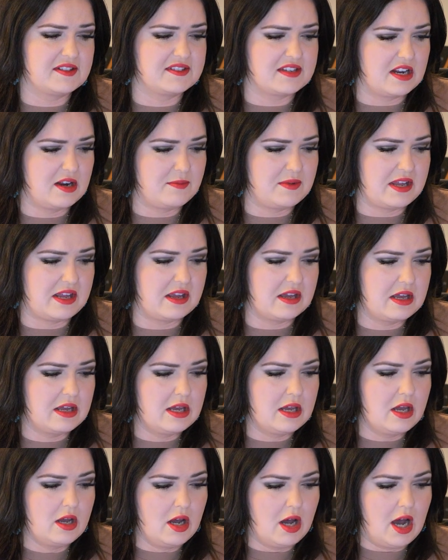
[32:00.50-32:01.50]
that's going to be
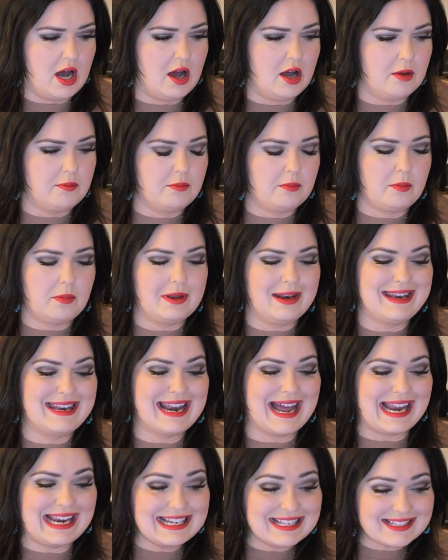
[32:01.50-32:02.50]

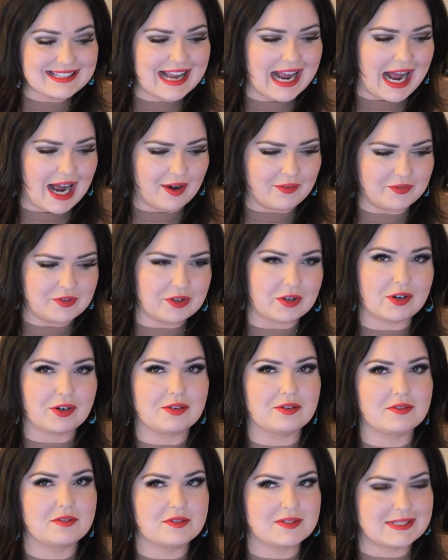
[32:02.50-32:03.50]
nice
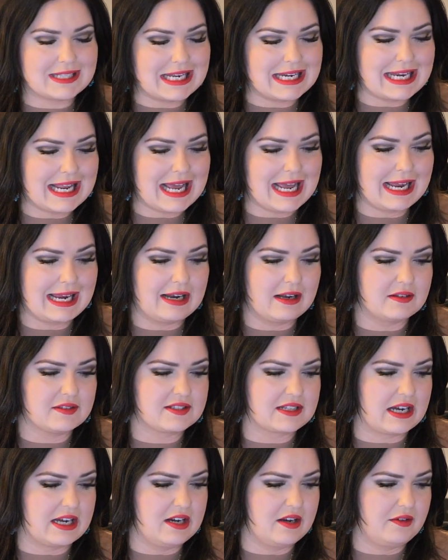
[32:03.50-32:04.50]
after Sunday.
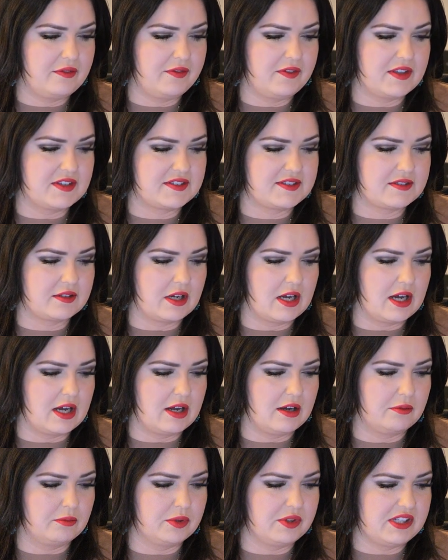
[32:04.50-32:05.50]
It's kind of this
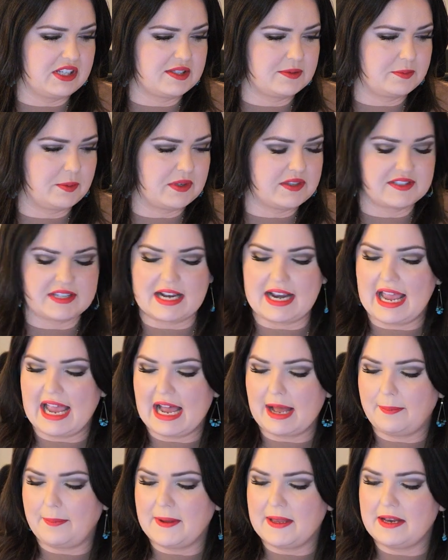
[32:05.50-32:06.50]
release what's going to
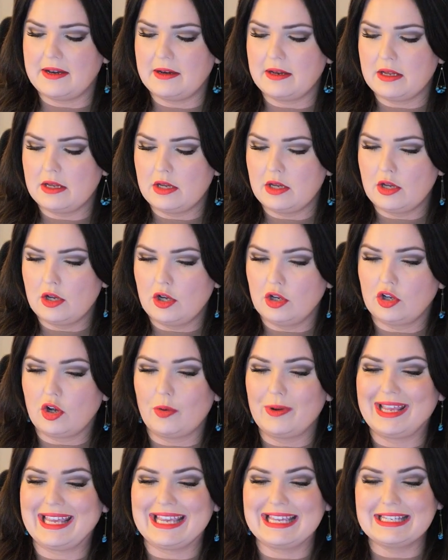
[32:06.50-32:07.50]
happen.
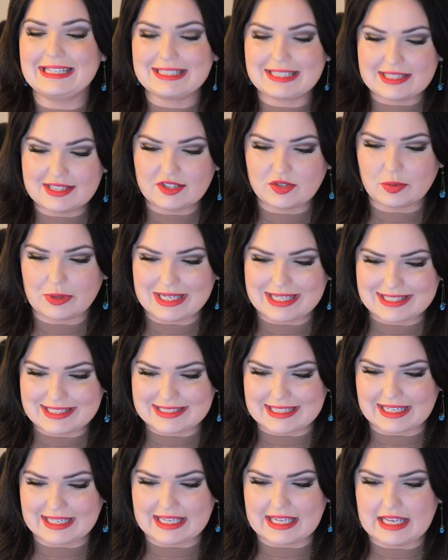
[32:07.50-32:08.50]
Going into the
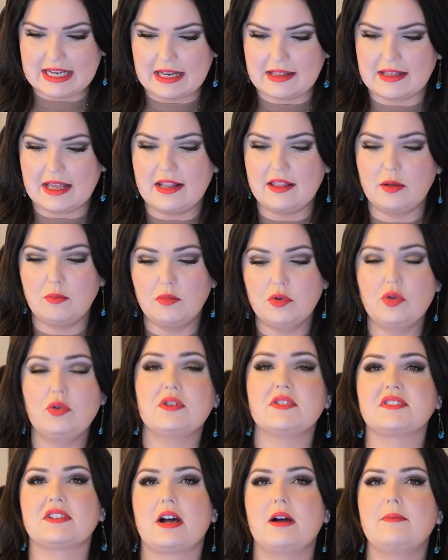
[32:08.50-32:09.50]
22nd, then the
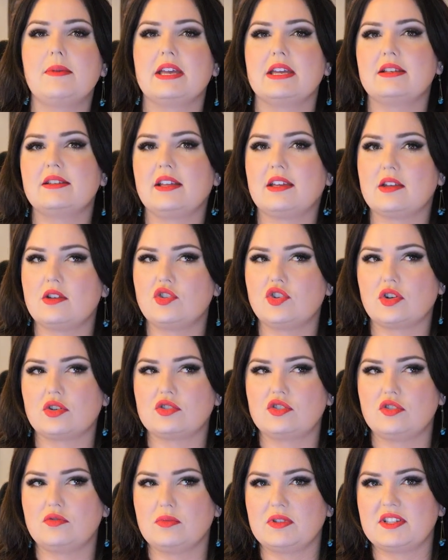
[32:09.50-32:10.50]
moon is coming into
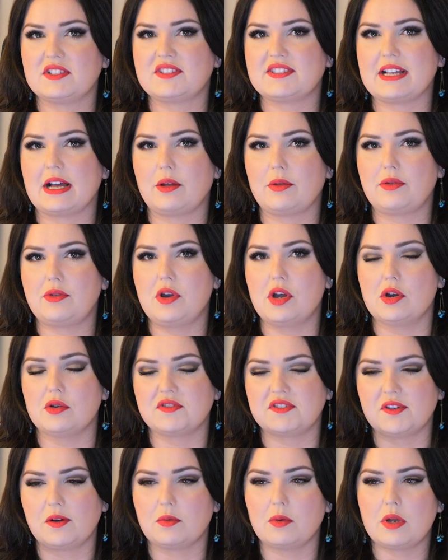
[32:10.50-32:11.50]
conjunction with the South
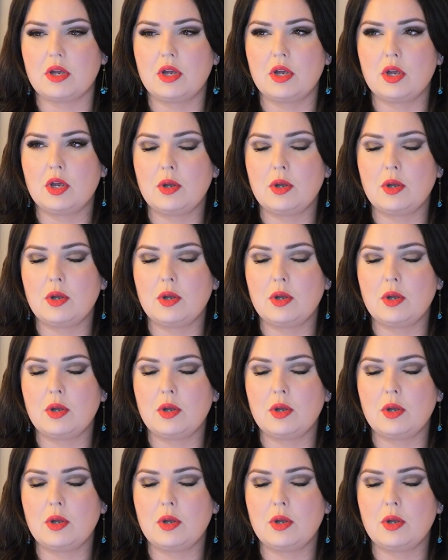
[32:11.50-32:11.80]
Node. So